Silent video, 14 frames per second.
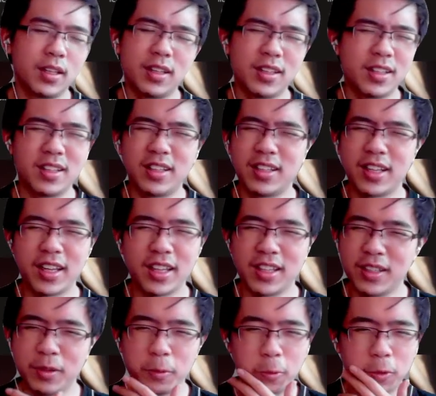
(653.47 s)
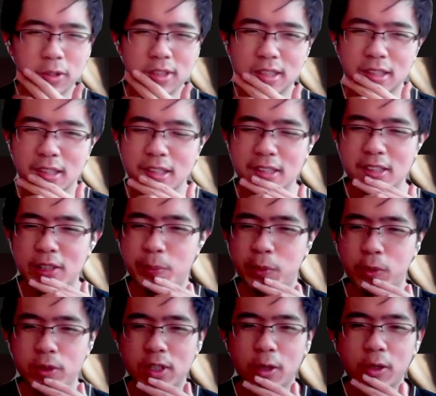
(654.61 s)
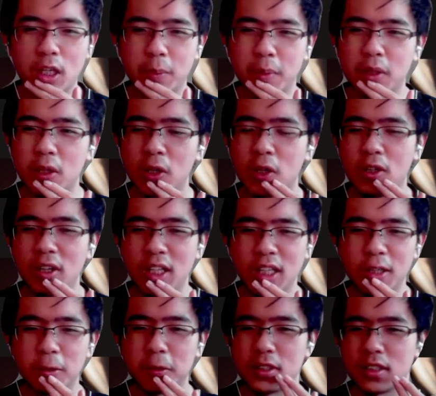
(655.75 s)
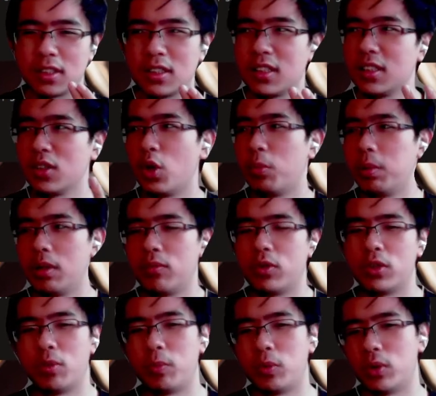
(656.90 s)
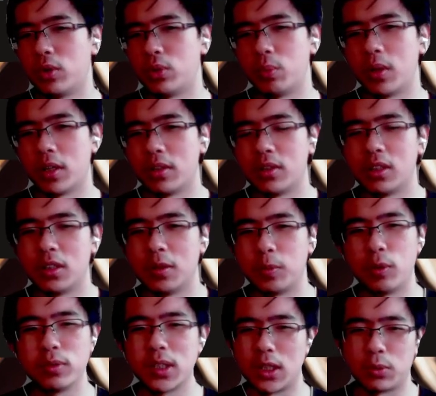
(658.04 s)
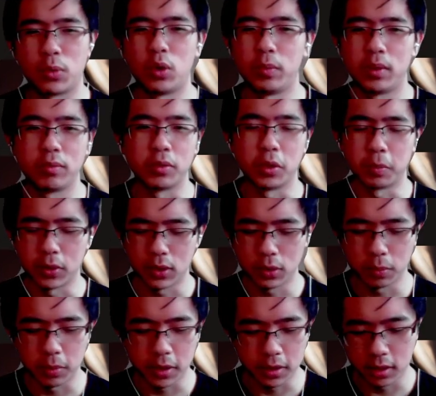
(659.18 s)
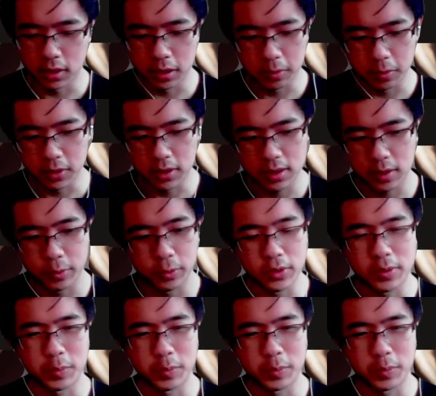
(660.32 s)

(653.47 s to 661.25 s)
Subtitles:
like it wasn't the supposed outcome at all, and it was just hoping for the opponent to blunder. Both sides were hoping for the opponent to blunder, and it was